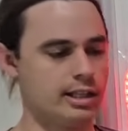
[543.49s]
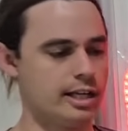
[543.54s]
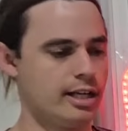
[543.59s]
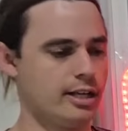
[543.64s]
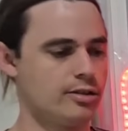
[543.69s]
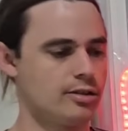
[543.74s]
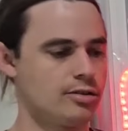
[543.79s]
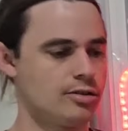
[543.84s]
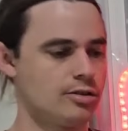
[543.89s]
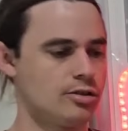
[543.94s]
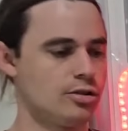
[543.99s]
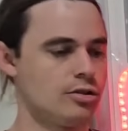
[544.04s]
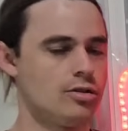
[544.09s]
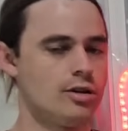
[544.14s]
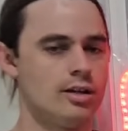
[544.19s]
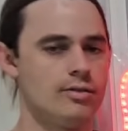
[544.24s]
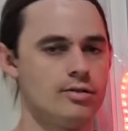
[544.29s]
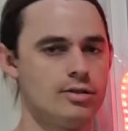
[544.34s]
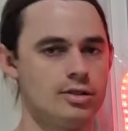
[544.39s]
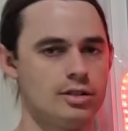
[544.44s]
Land Cruiser
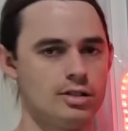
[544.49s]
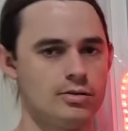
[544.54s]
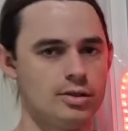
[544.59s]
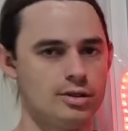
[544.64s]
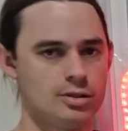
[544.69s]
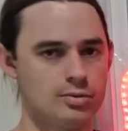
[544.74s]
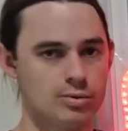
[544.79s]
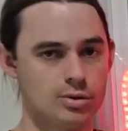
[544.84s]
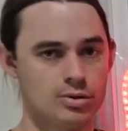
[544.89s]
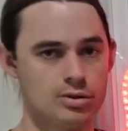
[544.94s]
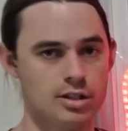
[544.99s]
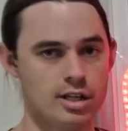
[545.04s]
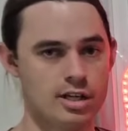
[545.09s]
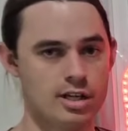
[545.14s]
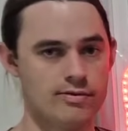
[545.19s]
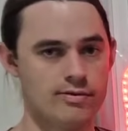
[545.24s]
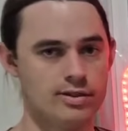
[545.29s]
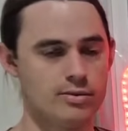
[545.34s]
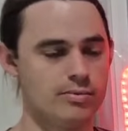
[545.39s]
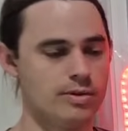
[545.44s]
200 series towards the
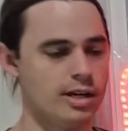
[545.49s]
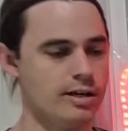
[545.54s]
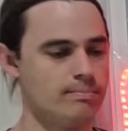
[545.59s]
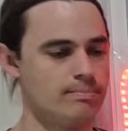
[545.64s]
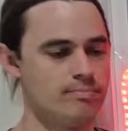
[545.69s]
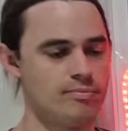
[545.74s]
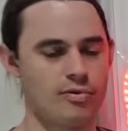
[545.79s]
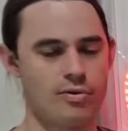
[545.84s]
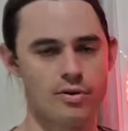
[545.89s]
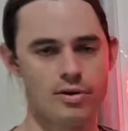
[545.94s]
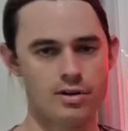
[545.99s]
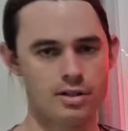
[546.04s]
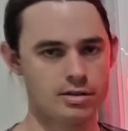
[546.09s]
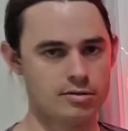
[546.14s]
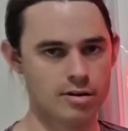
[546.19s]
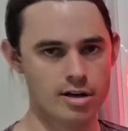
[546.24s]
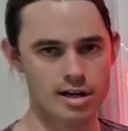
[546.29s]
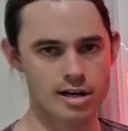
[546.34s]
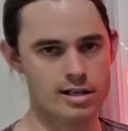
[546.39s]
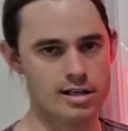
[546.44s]
end of its run, 30
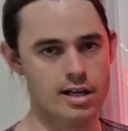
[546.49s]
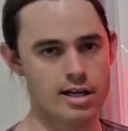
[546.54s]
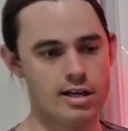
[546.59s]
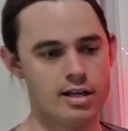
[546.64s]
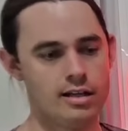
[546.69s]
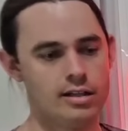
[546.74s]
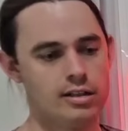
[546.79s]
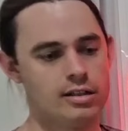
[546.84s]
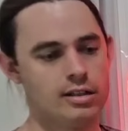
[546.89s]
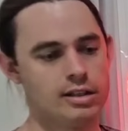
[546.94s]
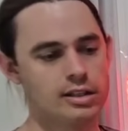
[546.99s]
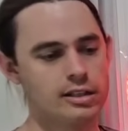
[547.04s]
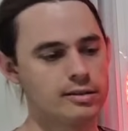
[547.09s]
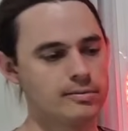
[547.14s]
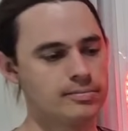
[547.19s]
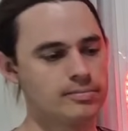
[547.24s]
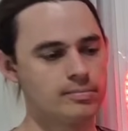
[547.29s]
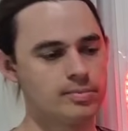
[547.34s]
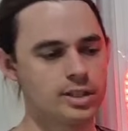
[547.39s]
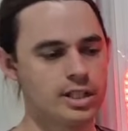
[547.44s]
grand. Like,
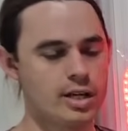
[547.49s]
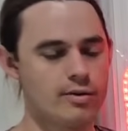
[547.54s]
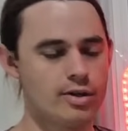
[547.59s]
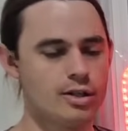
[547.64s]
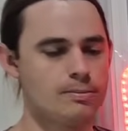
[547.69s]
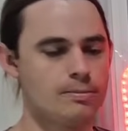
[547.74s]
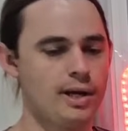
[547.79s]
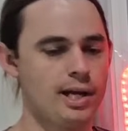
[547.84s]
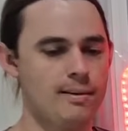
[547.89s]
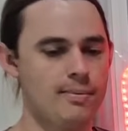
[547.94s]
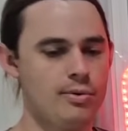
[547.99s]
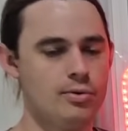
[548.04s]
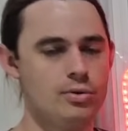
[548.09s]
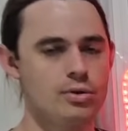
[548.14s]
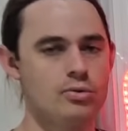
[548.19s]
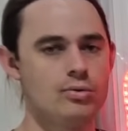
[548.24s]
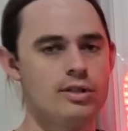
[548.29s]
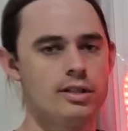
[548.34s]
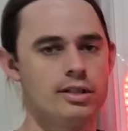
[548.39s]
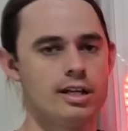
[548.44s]
there is people
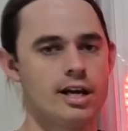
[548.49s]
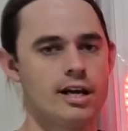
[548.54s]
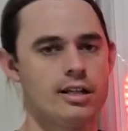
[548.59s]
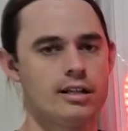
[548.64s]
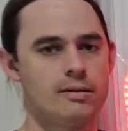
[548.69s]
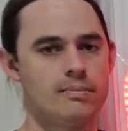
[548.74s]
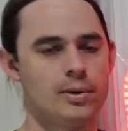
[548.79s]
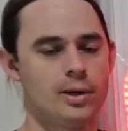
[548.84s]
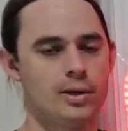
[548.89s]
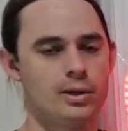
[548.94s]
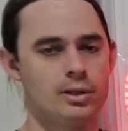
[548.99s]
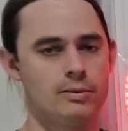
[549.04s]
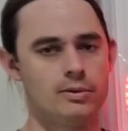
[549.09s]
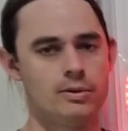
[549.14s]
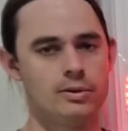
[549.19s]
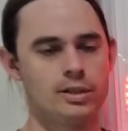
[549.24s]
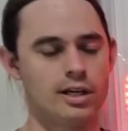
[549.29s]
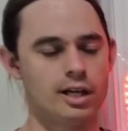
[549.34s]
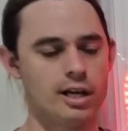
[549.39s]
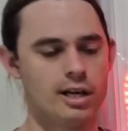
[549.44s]
doing that in the
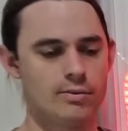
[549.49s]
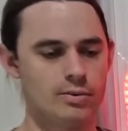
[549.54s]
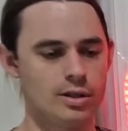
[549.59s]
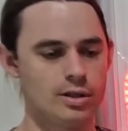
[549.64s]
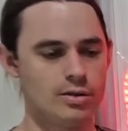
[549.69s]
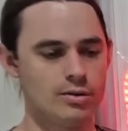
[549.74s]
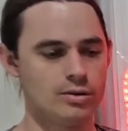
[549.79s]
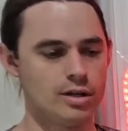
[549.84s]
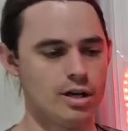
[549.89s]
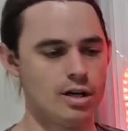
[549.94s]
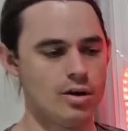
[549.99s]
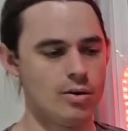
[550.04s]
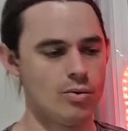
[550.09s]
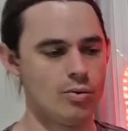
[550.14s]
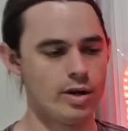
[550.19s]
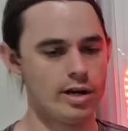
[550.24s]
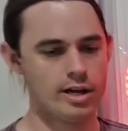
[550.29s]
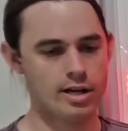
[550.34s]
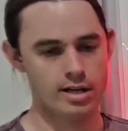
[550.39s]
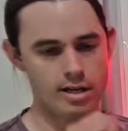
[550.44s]
Pokemon card world
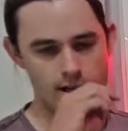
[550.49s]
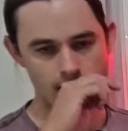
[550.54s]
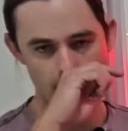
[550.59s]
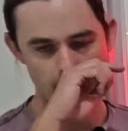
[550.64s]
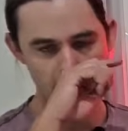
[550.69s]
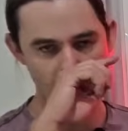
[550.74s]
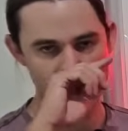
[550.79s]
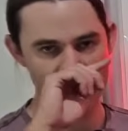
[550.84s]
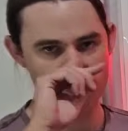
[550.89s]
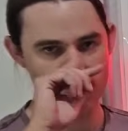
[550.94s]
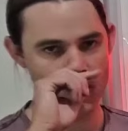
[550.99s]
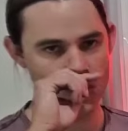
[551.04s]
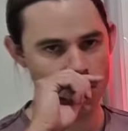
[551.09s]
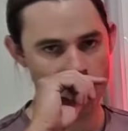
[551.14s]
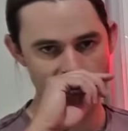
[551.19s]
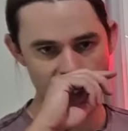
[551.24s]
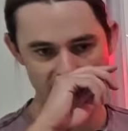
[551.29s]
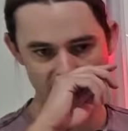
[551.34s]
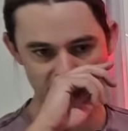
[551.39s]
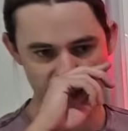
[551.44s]
where they were
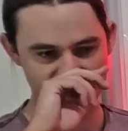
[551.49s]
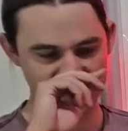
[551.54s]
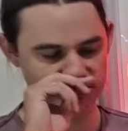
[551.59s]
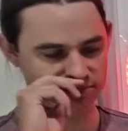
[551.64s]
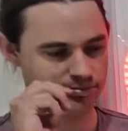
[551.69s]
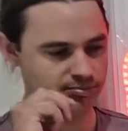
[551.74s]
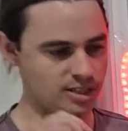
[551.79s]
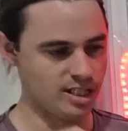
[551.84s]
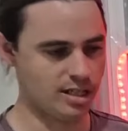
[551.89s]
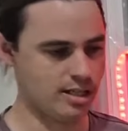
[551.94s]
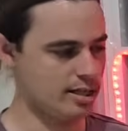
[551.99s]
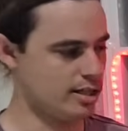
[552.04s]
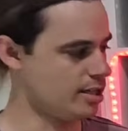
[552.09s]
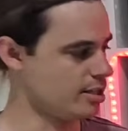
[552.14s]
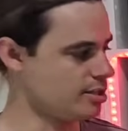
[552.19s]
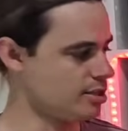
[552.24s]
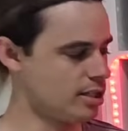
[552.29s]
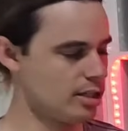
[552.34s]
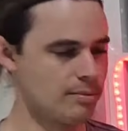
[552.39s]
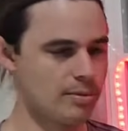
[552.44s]
buying
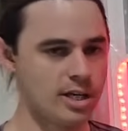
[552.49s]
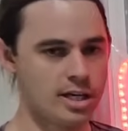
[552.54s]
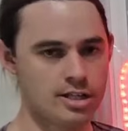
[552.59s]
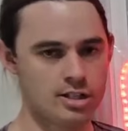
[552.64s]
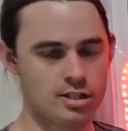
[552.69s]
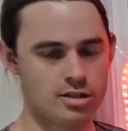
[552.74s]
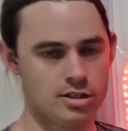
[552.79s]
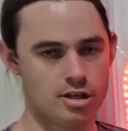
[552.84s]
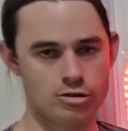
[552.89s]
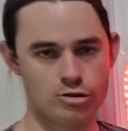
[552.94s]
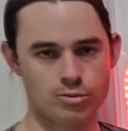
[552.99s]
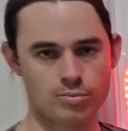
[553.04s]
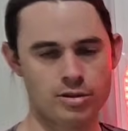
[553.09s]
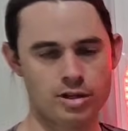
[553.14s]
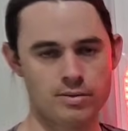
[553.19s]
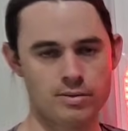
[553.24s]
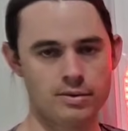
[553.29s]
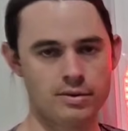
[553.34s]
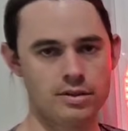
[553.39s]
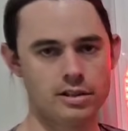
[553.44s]
Celebrations Ultra
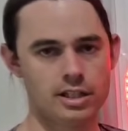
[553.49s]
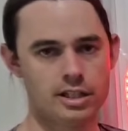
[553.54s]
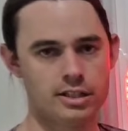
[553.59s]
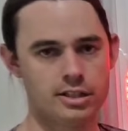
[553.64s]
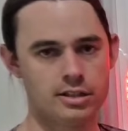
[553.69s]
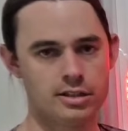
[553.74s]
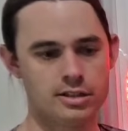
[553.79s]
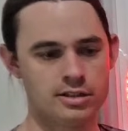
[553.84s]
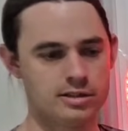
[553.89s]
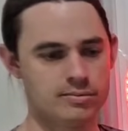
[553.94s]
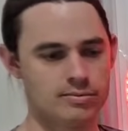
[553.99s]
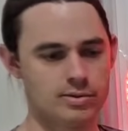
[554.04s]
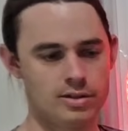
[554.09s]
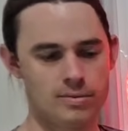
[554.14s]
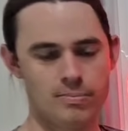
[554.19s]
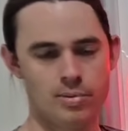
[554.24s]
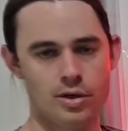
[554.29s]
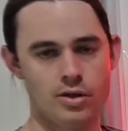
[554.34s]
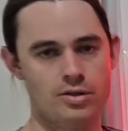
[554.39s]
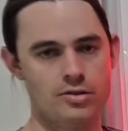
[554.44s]
Premium Collections
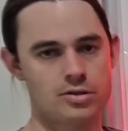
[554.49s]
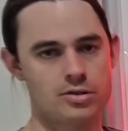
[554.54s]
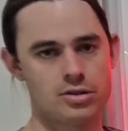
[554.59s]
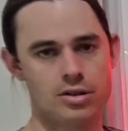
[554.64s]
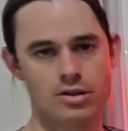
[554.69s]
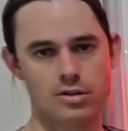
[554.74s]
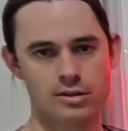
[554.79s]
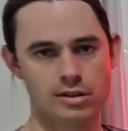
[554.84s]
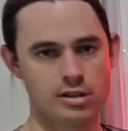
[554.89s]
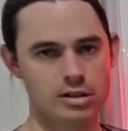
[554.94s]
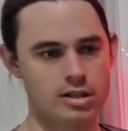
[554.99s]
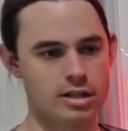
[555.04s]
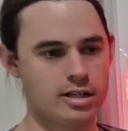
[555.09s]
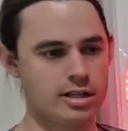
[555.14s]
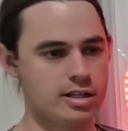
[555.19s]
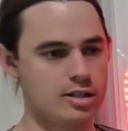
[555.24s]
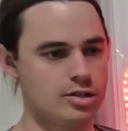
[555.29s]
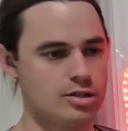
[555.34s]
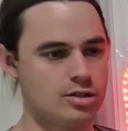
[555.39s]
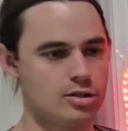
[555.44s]
with bots
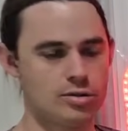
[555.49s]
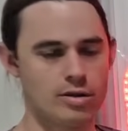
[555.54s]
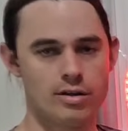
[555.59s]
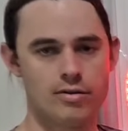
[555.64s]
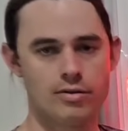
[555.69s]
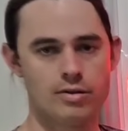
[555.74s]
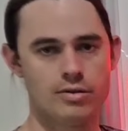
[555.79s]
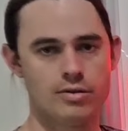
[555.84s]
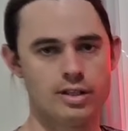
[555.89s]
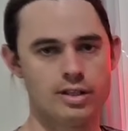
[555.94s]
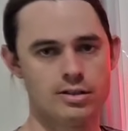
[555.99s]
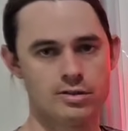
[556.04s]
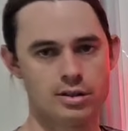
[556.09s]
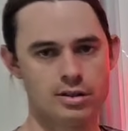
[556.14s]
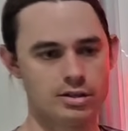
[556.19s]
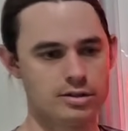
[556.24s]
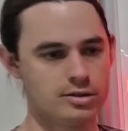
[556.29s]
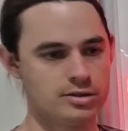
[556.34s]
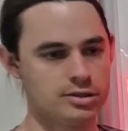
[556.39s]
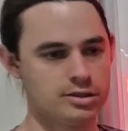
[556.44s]
online at
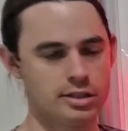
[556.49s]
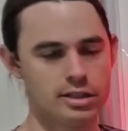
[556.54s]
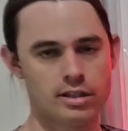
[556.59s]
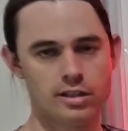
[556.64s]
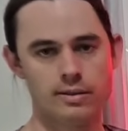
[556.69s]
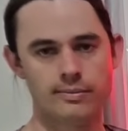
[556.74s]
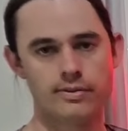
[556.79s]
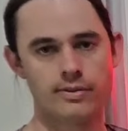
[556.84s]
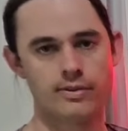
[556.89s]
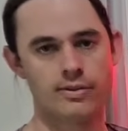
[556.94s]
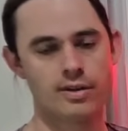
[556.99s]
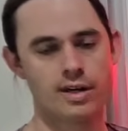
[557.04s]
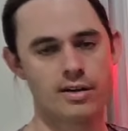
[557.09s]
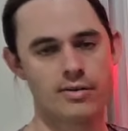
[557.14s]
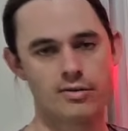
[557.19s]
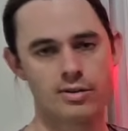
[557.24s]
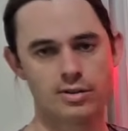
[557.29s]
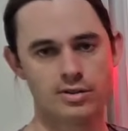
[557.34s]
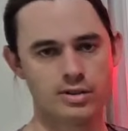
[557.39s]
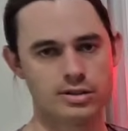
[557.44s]
$200 and selling them for
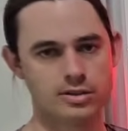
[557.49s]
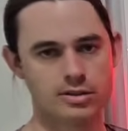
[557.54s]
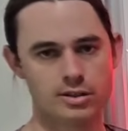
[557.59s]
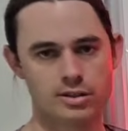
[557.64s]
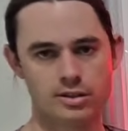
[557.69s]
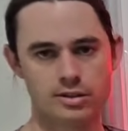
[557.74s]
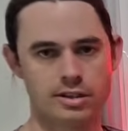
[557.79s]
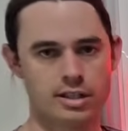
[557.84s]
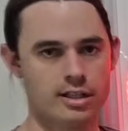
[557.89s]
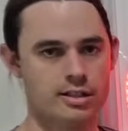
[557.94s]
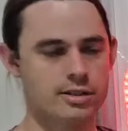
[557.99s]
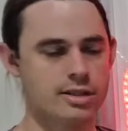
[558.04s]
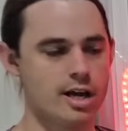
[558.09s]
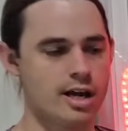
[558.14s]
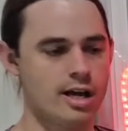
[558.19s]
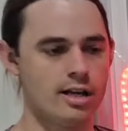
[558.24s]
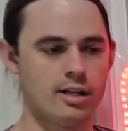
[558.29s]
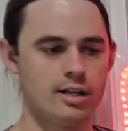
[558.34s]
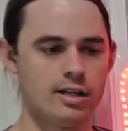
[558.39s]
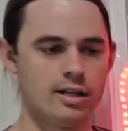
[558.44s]
$300 the next
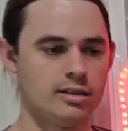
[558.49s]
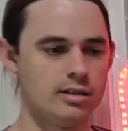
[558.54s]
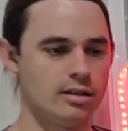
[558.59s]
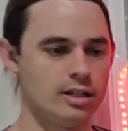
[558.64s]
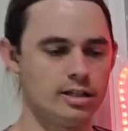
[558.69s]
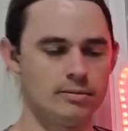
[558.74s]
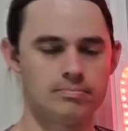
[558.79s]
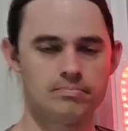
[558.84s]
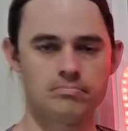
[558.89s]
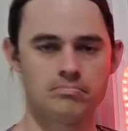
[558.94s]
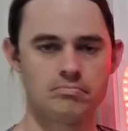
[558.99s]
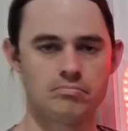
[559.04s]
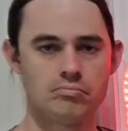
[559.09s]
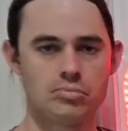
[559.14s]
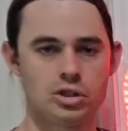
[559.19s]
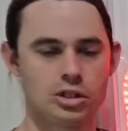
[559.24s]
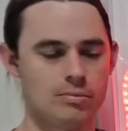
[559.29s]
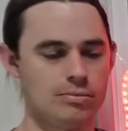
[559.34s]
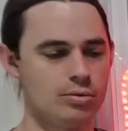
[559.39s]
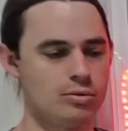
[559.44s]
day. Like,
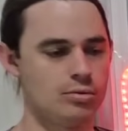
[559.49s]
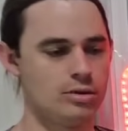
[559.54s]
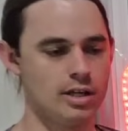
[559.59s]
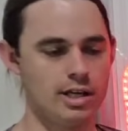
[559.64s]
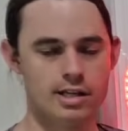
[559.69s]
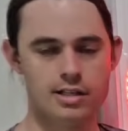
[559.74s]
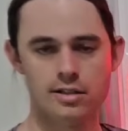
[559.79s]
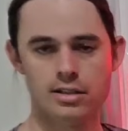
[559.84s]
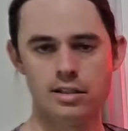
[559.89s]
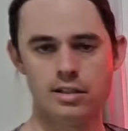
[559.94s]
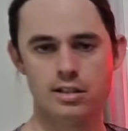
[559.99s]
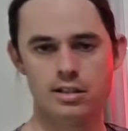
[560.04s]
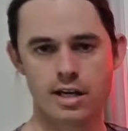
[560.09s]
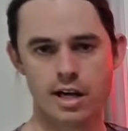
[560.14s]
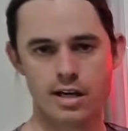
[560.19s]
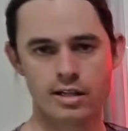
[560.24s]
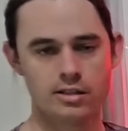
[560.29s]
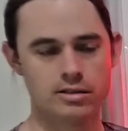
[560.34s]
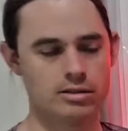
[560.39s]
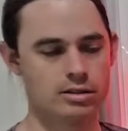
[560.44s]
simple, easy,
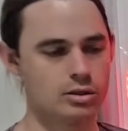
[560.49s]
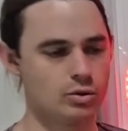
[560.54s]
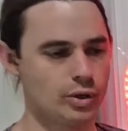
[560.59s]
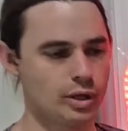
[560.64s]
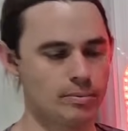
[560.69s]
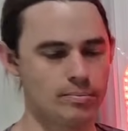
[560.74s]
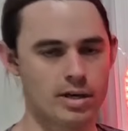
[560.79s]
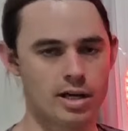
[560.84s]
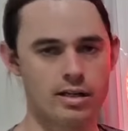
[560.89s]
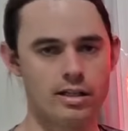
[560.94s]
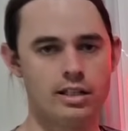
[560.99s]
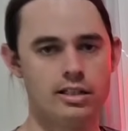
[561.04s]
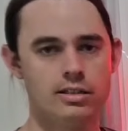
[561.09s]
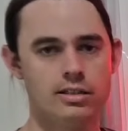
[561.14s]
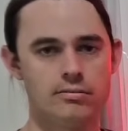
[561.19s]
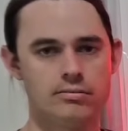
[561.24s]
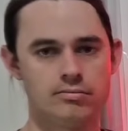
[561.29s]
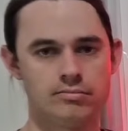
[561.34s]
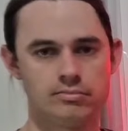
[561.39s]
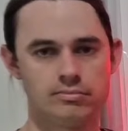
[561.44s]
done, quick money.